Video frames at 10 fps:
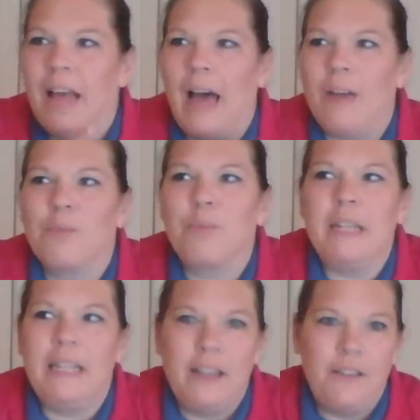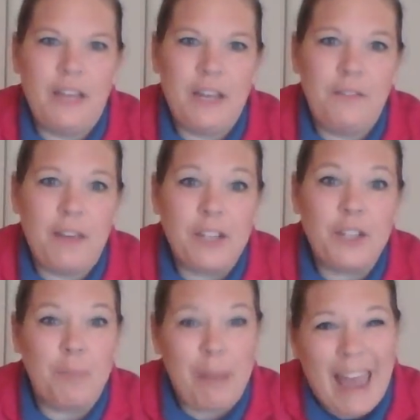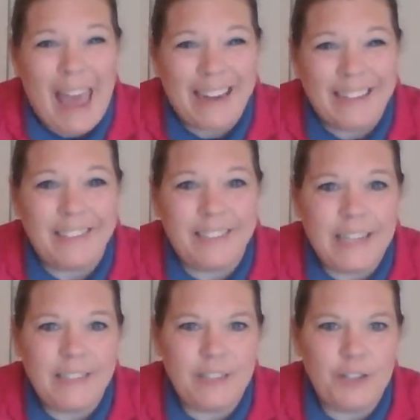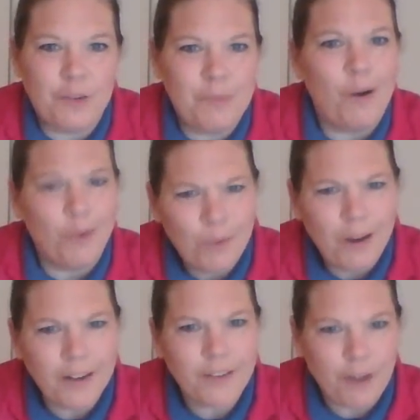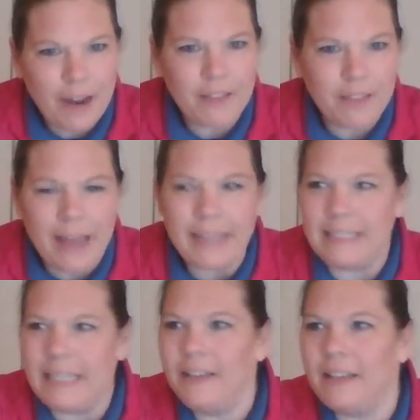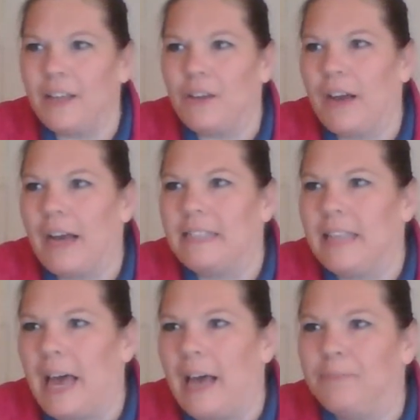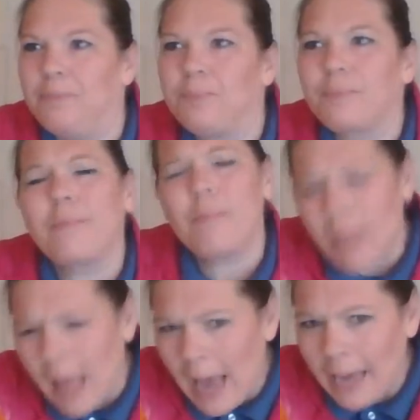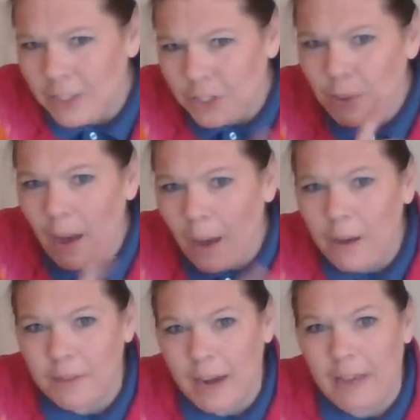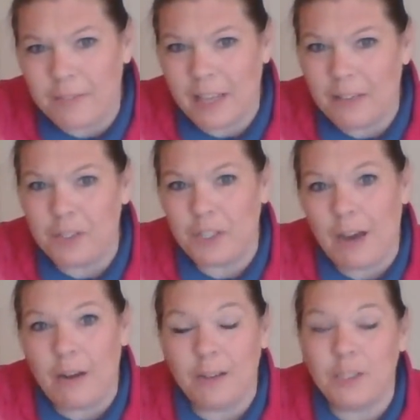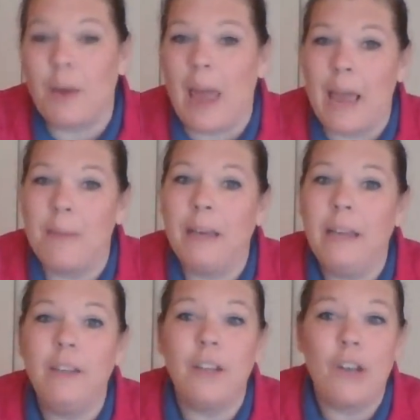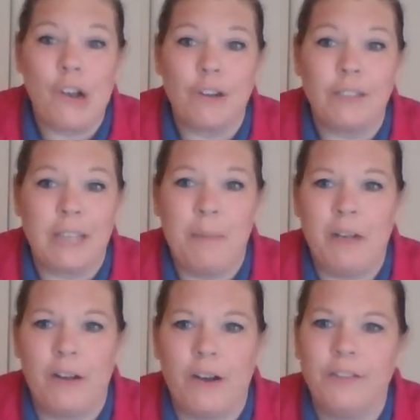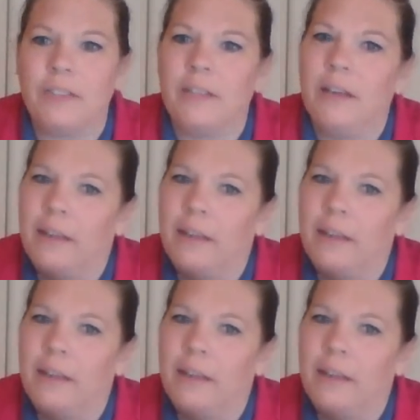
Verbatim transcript: I really love the innovation by adding seats into your boat. What a great idea that you guys had. I do, however, have to give a shout out to Amy DeNurse. Amy DeNurse,